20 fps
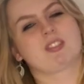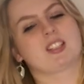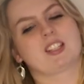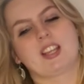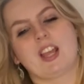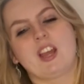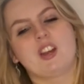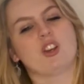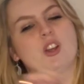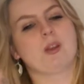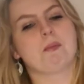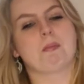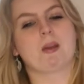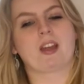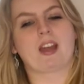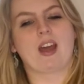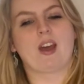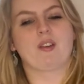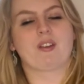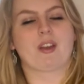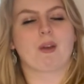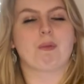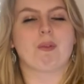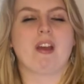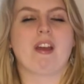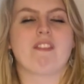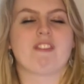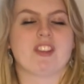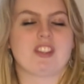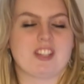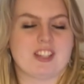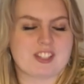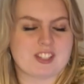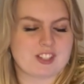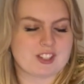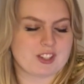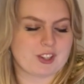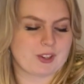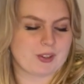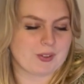get a notebook out, get whatever you need to
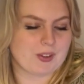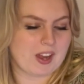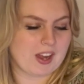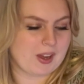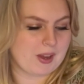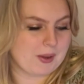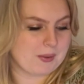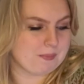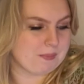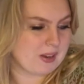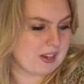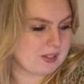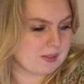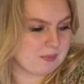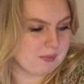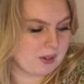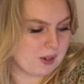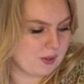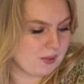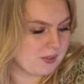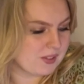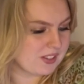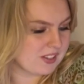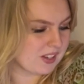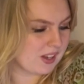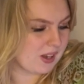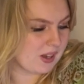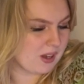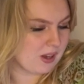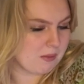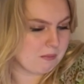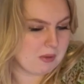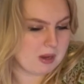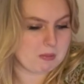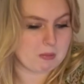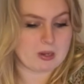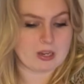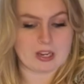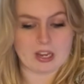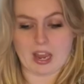do, make some notes,
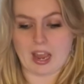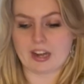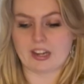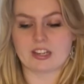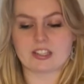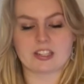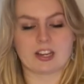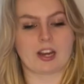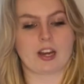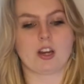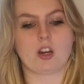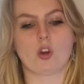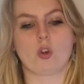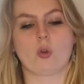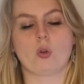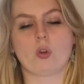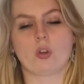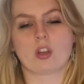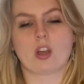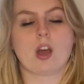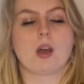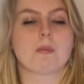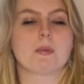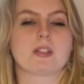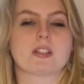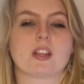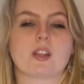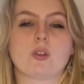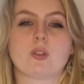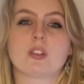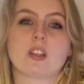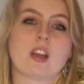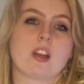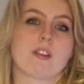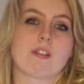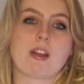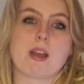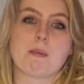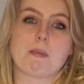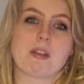maybe annotate your carbon cycle
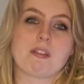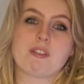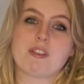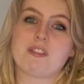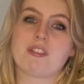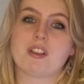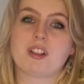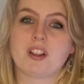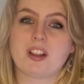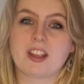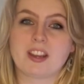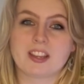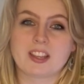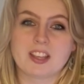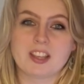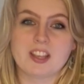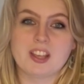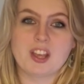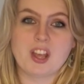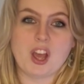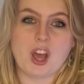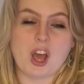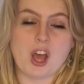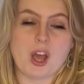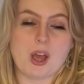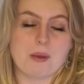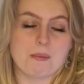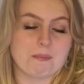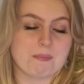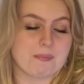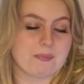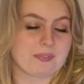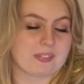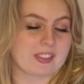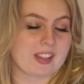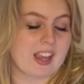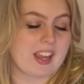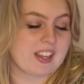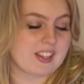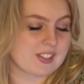diagram if you feel like
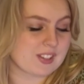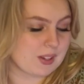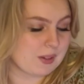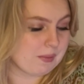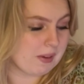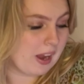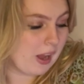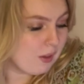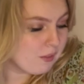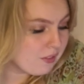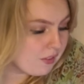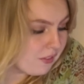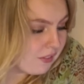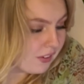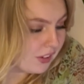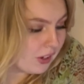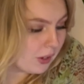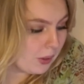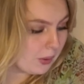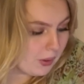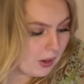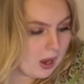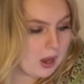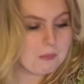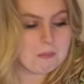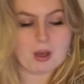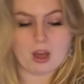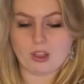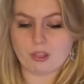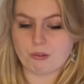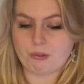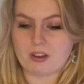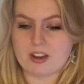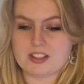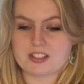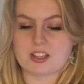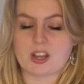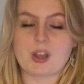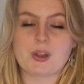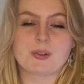that is going to be helpful for you, but
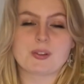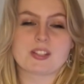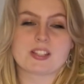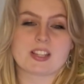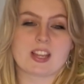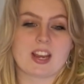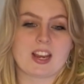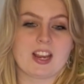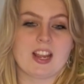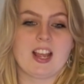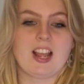otherwise I would say